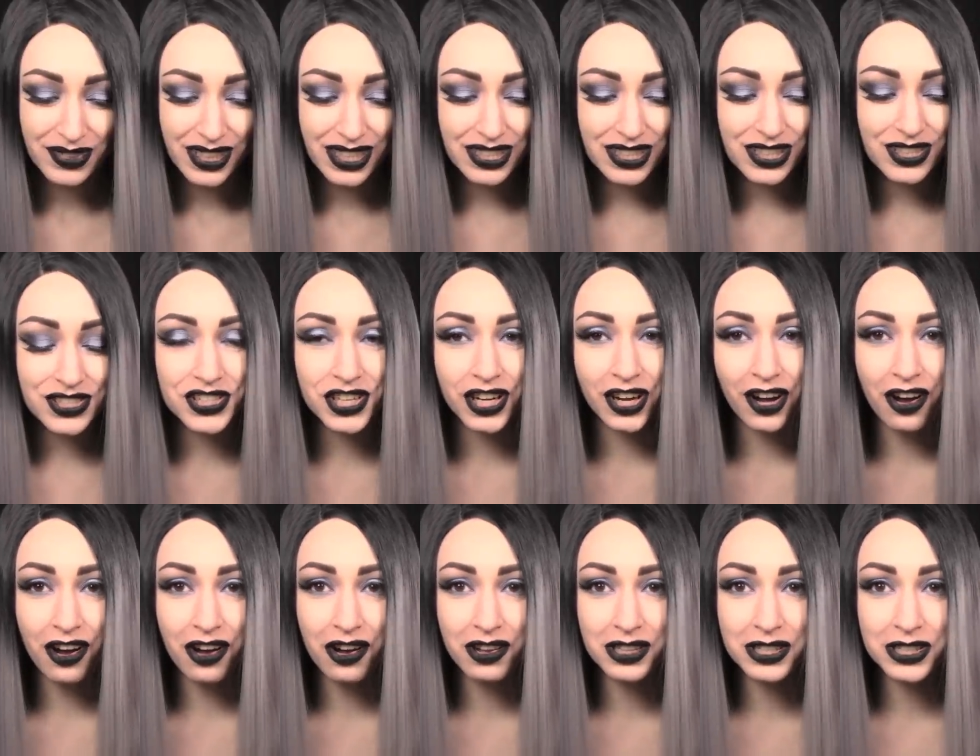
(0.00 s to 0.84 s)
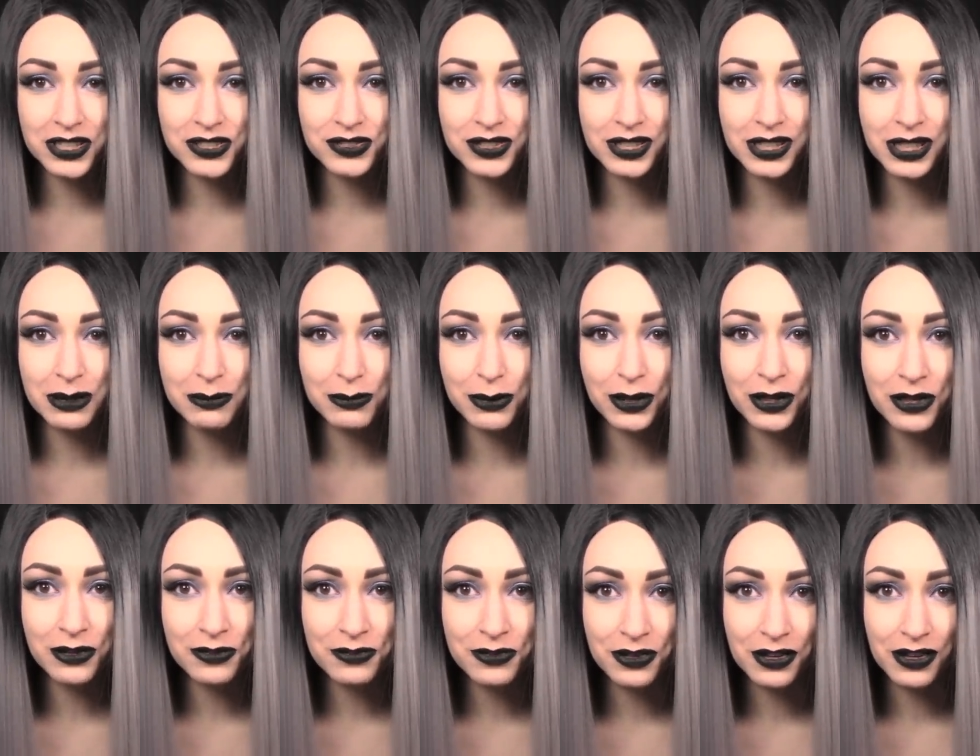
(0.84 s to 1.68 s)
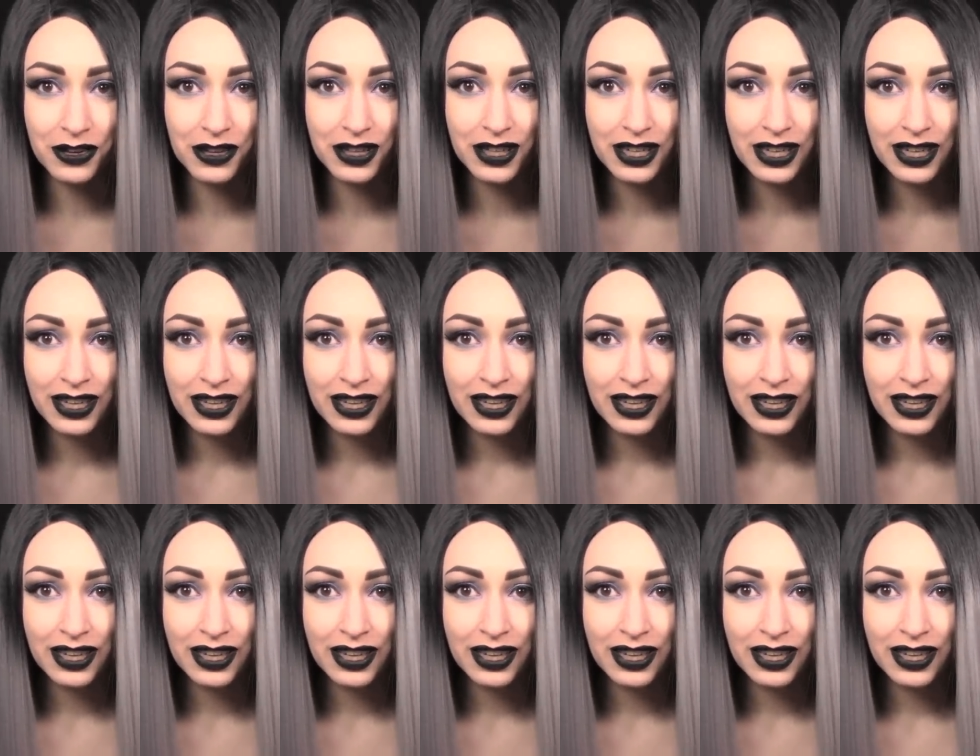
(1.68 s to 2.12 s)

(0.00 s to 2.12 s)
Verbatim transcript: And she's like, "Oh, it looks really beautiful."